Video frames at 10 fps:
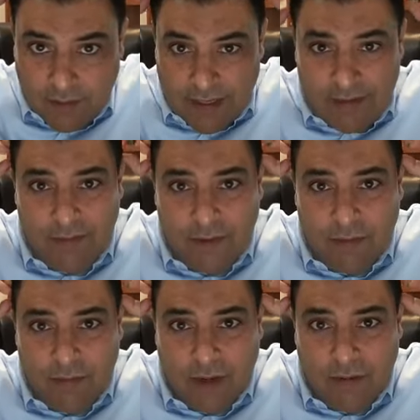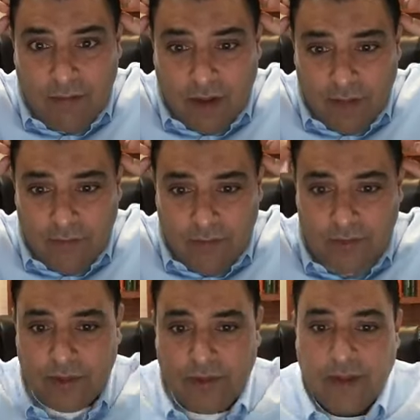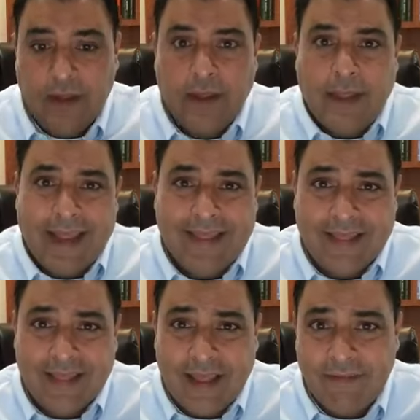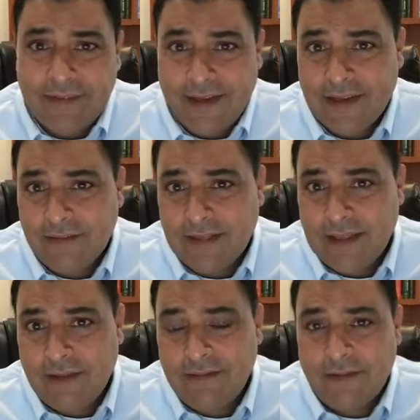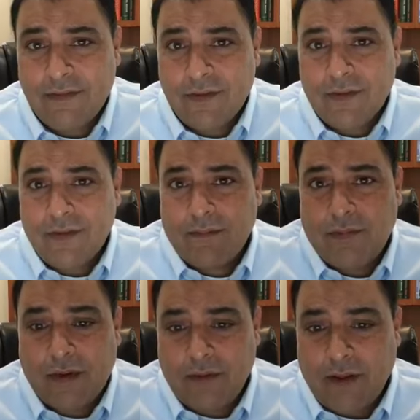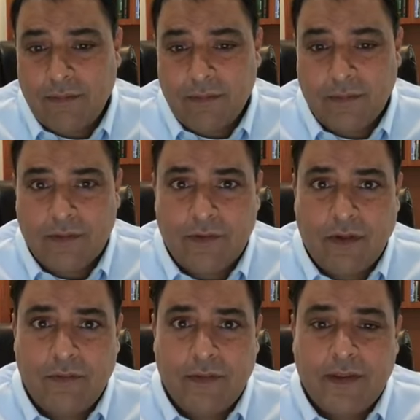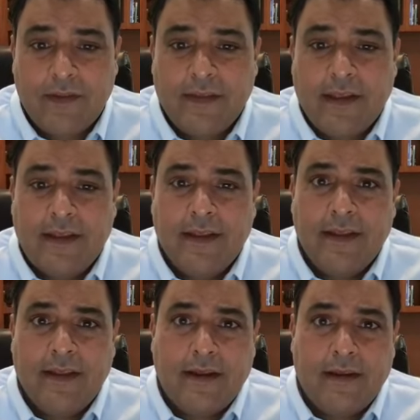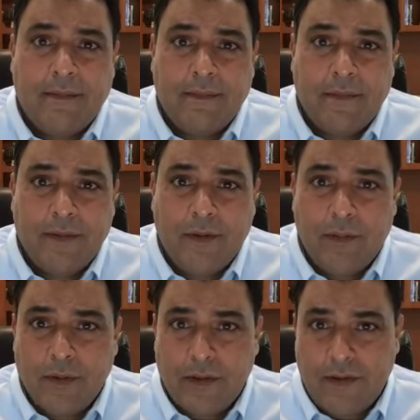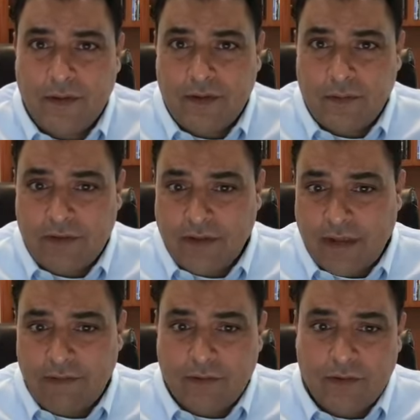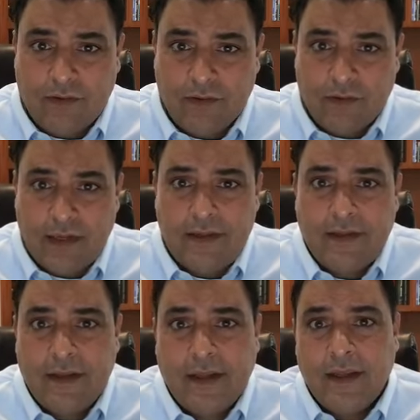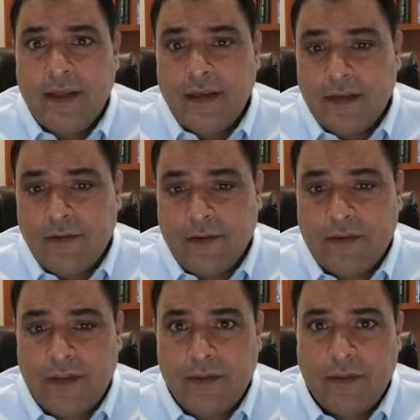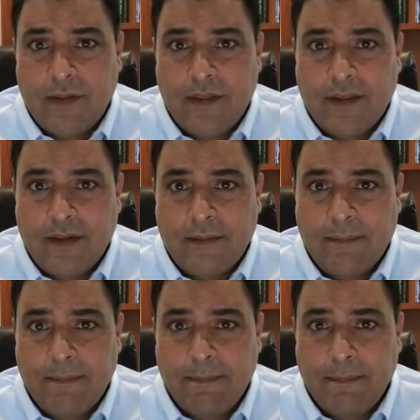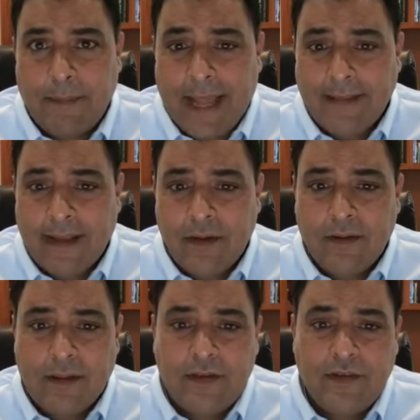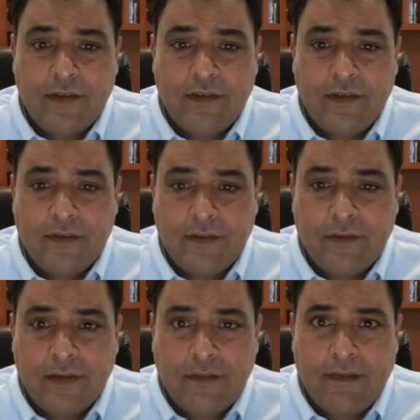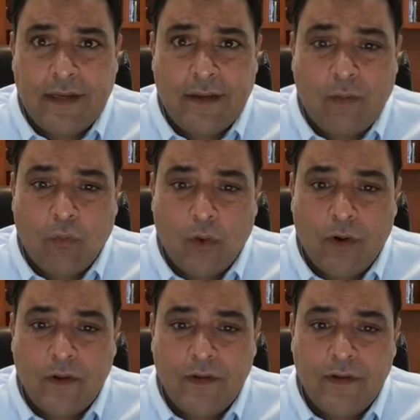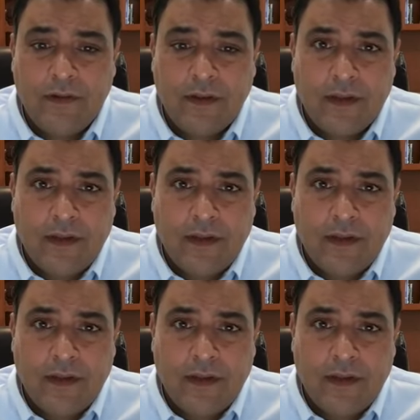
inferior parietal lobule, And the left side of that left inferior parietal lobule is involved with things like the ability to distinguish left versus right, difficulty with math calculations, difficulty finding words,